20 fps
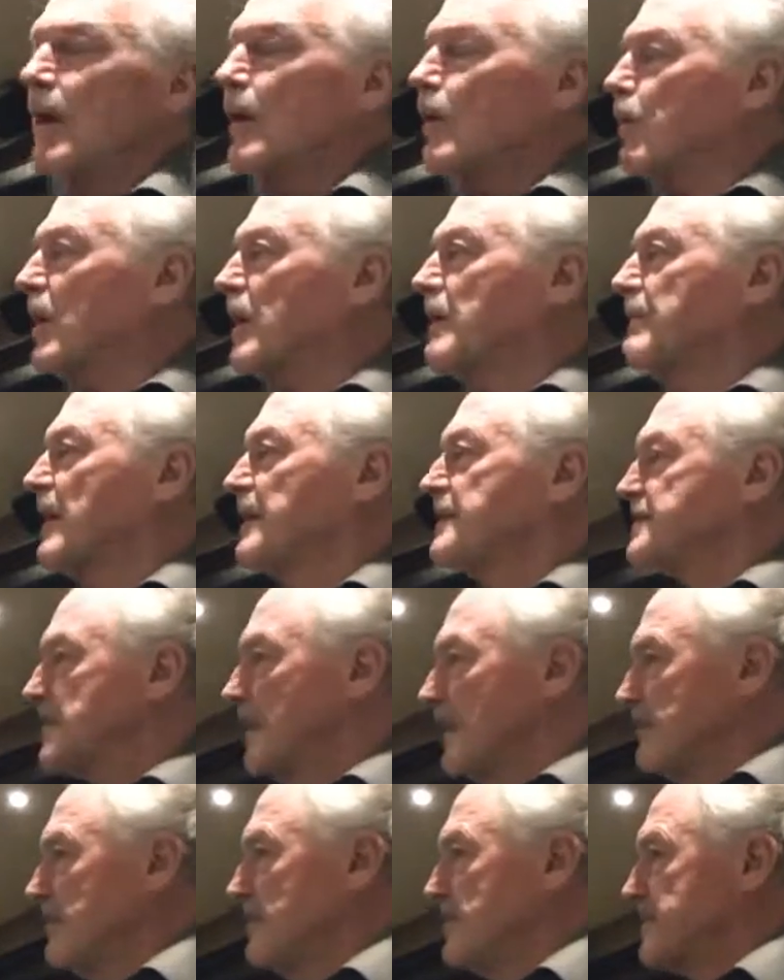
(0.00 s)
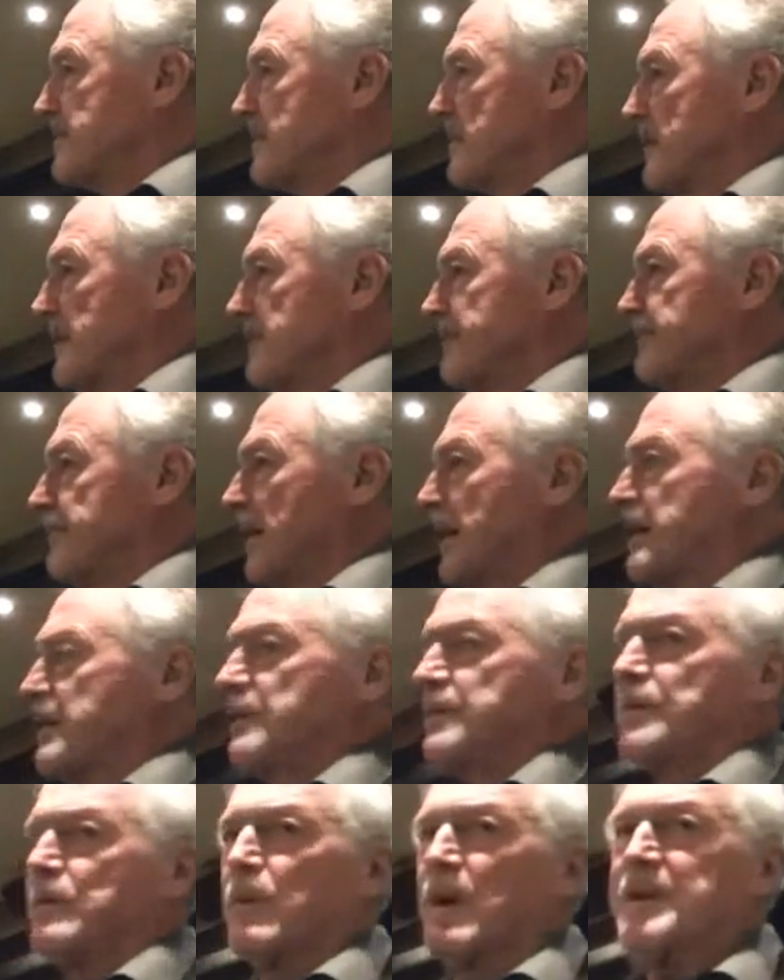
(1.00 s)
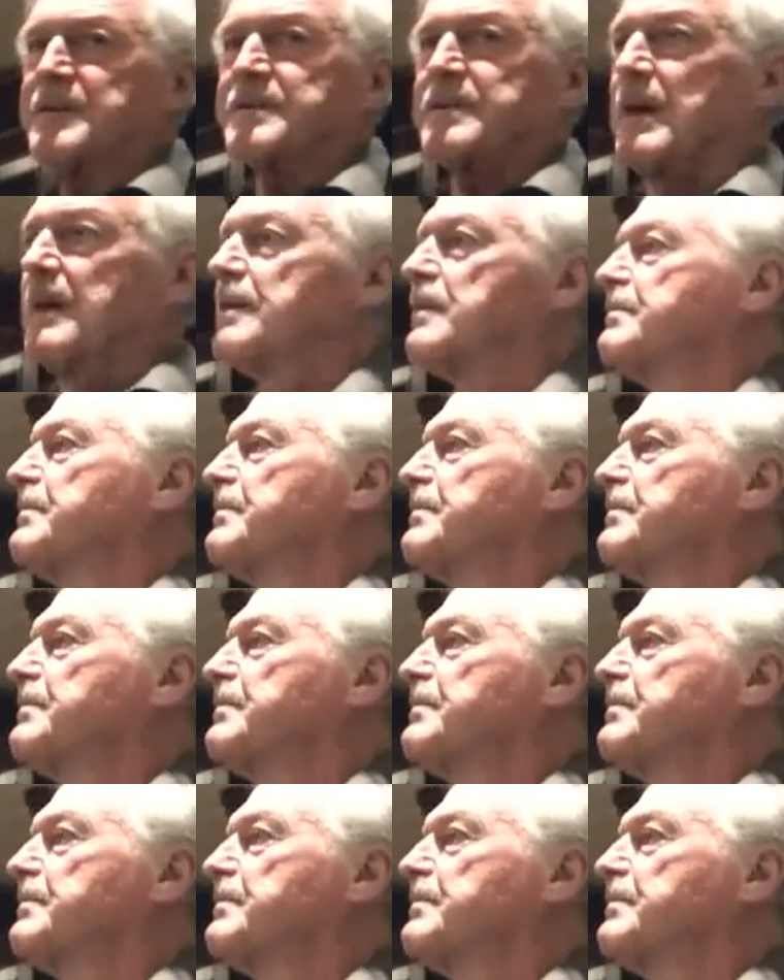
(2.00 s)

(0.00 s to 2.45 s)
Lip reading: Where my son used to live, right at the west end